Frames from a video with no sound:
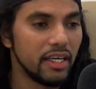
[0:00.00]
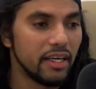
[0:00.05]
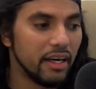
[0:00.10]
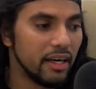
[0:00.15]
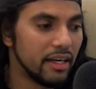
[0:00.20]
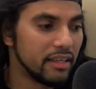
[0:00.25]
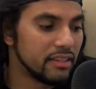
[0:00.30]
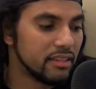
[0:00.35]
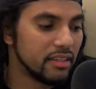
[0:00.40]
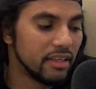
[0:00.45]

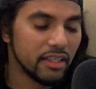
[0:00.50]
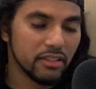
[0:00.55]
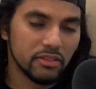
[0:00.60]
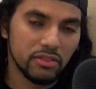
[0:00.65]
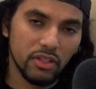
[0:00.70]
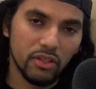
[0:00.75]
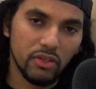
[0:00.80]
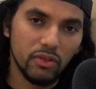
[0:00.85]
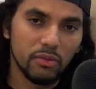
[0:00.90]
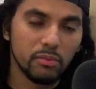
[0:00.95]
and they're like,
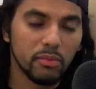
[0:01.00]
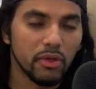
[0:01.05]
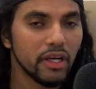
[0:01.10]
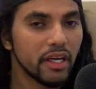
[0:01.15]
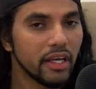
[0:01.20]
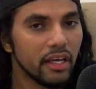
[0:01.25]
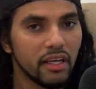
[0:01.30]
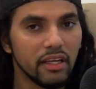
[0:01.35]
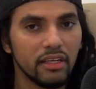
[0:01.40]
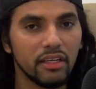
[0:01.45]
yo, I'm gonna
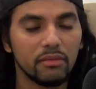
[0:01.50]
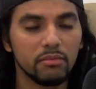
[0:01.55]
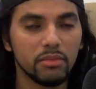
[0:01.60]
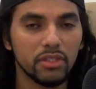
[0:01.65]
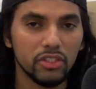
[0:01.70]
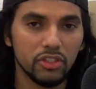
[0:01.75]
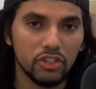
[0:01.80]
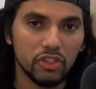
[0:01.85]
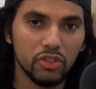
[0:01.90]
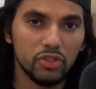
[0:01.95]
kill it, I'm gonna
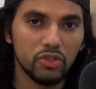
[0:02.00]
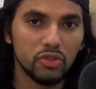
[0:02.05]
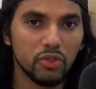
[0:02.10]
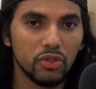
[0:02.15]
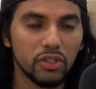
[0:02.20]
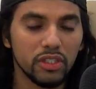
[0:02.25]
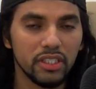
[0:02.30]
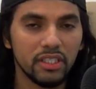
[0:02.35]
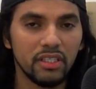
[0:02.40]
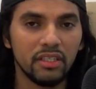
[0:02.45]

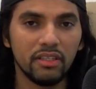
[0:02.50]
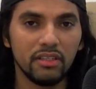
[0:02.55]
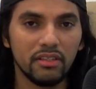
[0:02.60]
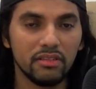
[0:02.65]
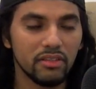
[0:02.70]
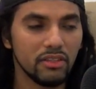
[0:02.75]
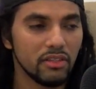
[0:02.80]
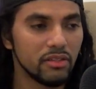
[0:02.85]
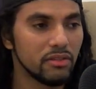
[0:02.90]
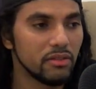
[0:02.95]
destroy it,
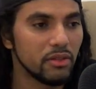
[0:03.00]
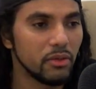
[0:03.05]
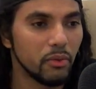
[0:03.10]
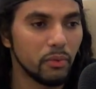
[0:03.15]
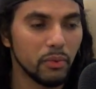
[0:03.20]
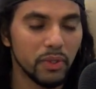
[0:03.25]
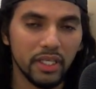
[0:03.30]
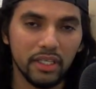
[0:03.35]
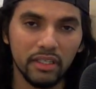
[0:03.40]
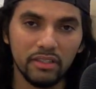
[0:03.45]
a
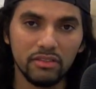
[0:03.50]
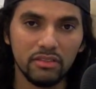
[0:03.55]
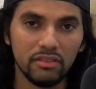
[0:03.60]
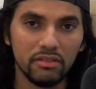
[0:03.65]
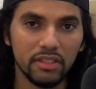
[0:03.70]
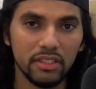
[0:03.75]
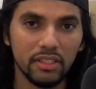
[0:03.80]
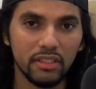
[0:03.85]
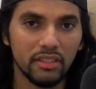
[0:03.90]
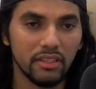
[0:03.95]
week into
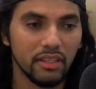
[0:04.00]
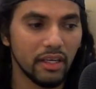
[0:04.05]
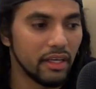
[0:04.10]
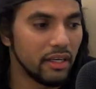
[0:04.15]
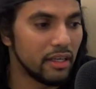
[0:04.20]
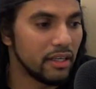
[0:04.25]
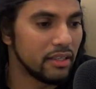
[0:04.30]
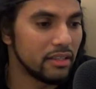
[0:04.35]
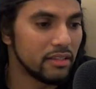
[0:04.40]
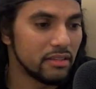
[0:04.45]
it,
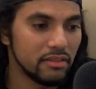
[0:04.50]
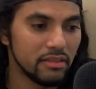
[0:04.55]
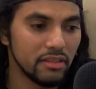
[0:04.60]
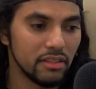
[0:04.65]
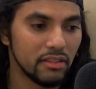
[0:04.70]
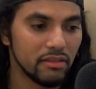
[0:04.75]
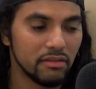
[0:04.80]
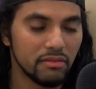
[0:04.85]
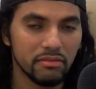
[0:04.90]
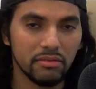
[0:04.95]
and
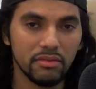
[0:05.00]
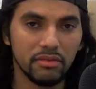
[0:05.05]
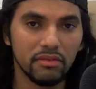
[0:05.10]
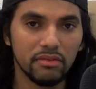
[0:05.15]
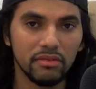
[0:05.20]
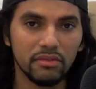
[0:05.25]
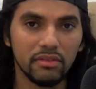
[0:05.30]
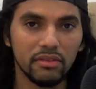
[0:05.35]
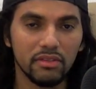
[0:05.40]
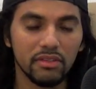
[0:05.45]

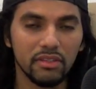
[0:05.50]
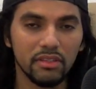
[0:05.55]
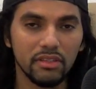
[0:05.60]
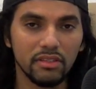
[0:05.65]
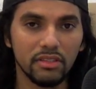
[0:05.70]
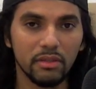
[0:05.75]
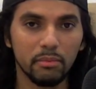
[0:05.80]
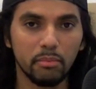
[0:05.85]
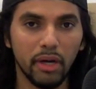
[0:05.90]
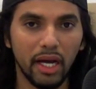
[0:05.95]

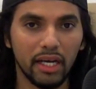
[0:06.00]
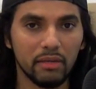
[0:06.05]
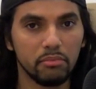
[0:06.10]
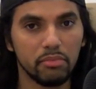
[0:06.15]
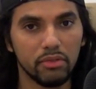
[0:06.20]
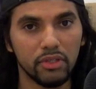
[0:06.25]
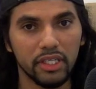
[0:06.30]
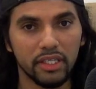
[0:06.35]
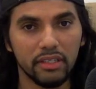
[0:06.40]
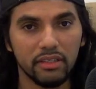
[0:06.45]
your back
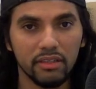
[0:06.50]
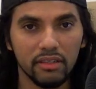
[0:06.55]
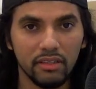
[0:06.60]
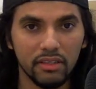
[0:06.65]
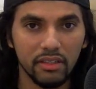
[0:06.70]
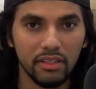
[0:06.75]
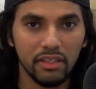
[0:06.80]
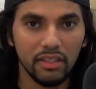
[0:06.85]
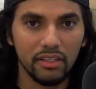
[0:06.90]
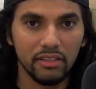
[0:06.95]
break.
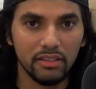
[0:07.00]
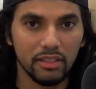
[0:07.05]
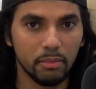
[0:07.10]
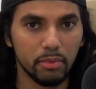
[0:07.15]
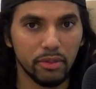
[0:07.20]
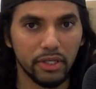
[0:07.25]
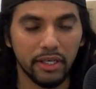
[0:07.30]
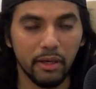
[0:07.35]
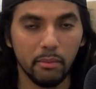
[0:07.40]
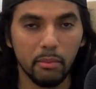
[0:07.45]
You
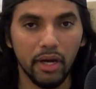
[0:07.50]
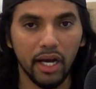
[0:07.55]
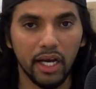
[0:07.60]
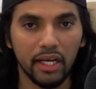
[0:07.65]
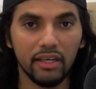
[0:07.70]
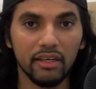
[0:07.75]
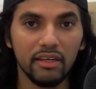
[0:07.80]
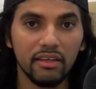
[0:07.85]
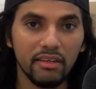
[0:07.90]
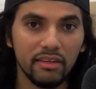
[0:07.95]
break your
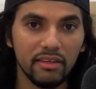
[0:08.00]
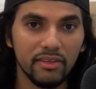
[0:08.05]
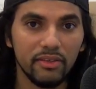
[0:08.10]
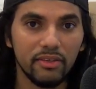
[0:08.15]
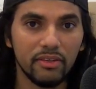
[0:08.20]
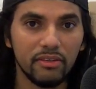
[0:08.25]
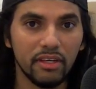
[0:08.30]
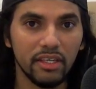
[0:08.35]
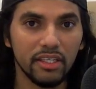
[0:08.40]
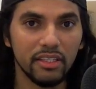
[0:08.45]
back,
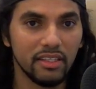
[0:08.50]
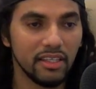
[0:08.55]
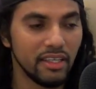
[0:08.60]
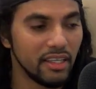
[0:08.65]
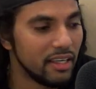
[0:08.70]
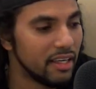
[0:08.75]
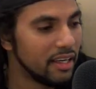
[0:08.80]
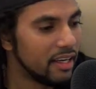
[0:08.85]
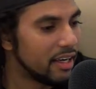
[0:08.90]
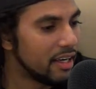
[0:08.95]
right?
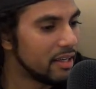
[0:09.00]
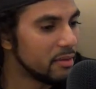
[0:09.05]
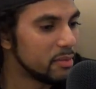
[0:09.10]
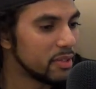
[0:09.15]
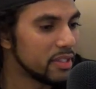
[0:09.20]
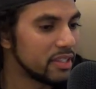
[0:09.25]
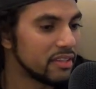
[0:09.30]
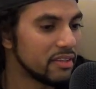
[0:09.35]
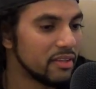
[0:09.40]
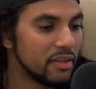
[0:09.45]
I
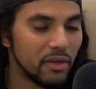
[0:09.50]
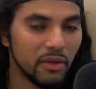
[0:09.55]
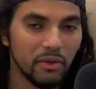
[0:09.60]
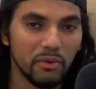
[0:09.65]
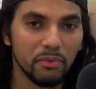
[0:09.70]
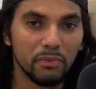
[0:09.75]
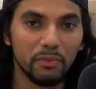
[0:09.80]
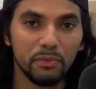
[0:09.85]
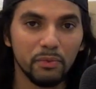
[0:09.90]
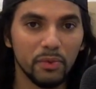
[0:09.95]
mean,
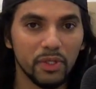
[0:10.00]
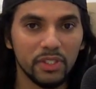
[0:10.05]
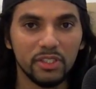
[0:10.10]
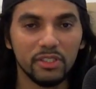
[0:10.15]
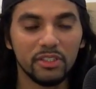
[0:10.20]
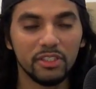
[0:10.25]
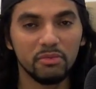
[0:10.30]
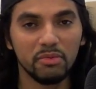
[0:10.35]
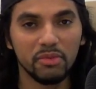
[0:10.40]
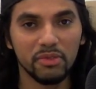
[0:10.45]
what you
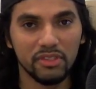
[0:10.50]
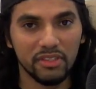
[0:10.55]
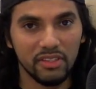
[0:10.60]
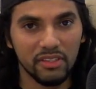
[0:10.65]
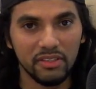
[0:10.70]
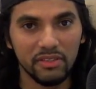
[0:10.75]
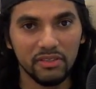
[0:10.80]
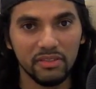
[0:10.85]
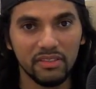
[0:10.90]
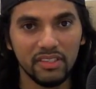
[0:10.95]
supposed to
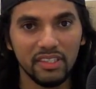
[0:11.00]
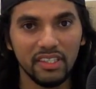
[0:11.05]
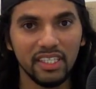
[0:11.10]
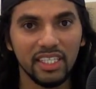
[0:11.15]
do?